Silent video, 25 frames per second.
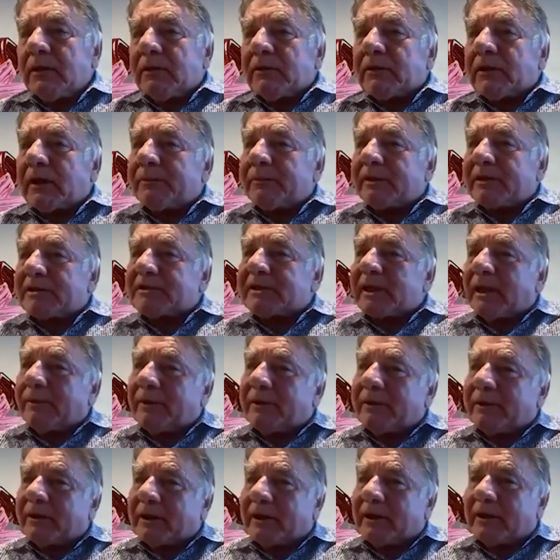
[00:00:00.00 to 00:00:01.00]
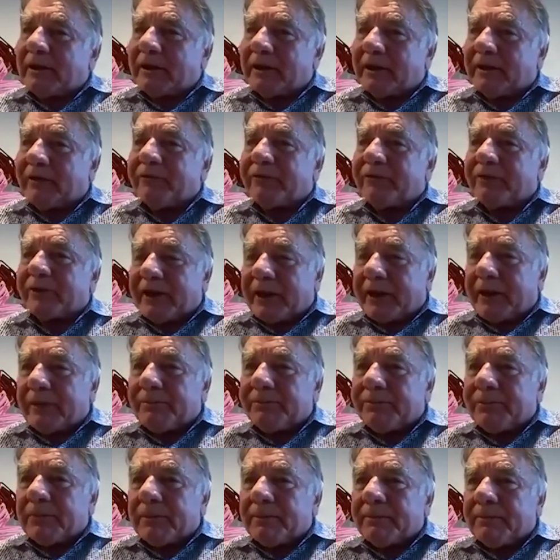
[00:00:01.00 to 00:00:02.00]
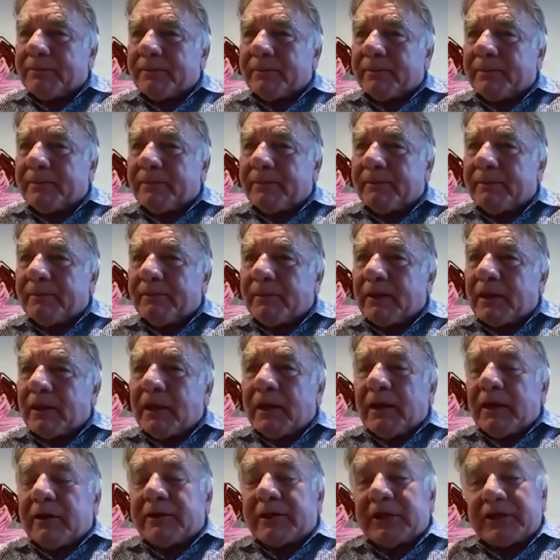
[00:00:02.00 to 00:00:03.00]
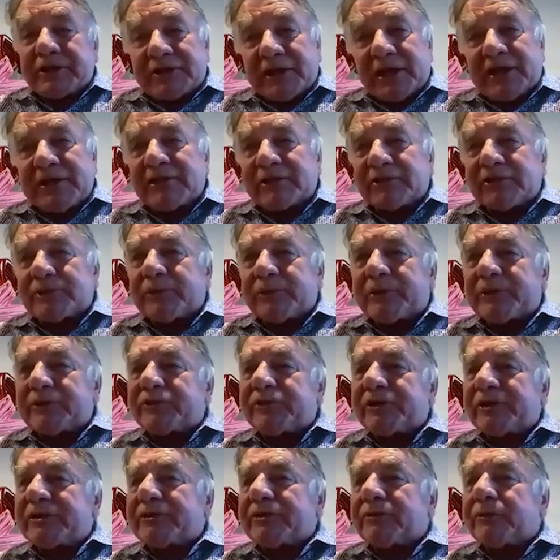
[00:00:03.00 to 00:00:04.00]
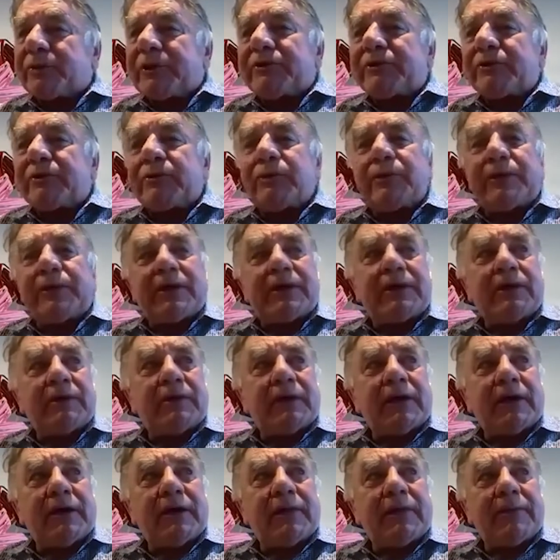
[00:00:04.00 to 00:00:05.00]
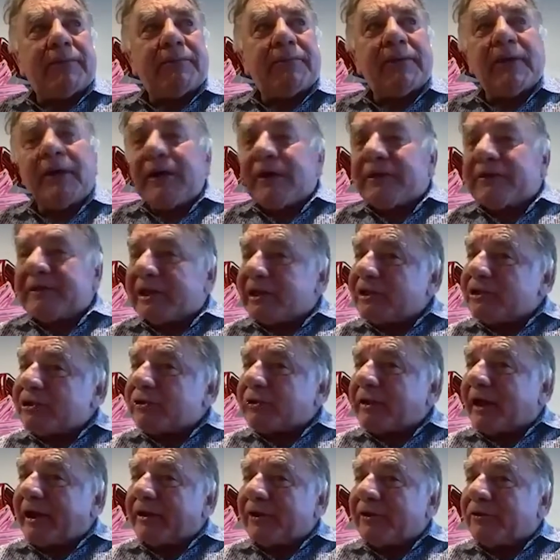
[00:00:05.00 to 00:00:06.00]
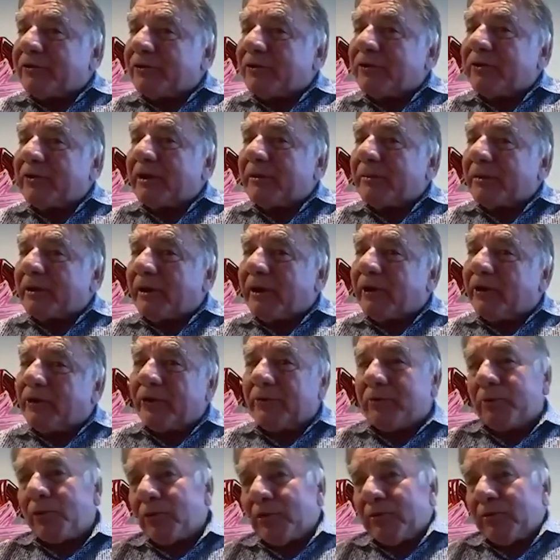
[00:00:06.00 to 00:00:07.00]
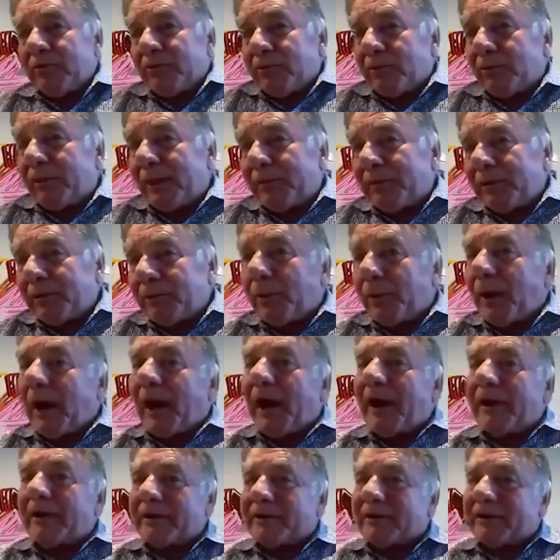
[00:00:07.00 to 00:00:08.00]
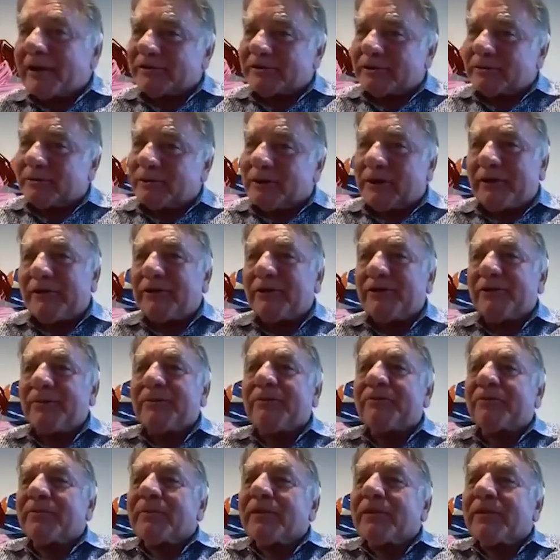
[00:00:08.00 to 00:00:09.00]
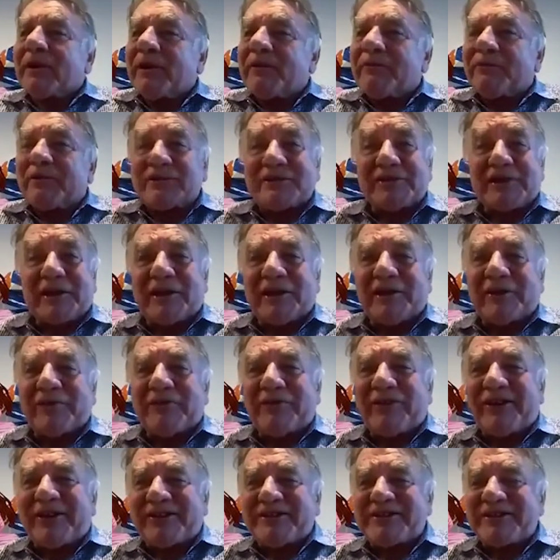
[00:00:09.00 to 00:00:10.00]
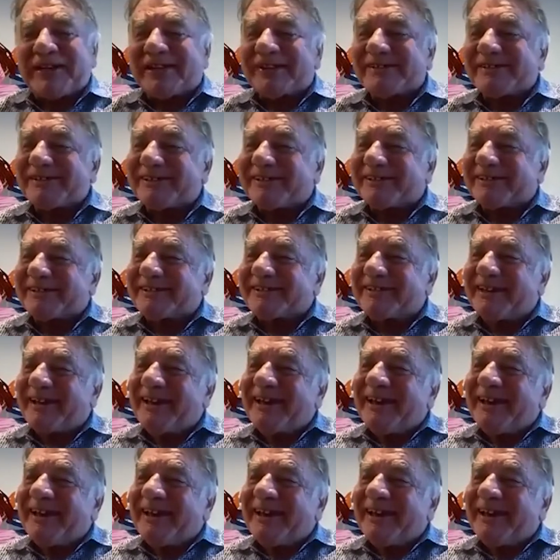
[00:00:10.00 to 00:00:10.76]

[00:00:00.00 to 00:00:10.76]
That means coming to the clinic for that. Injections, we teach you how to do them at home, or maybe your partner does them at home if you're scared of injections.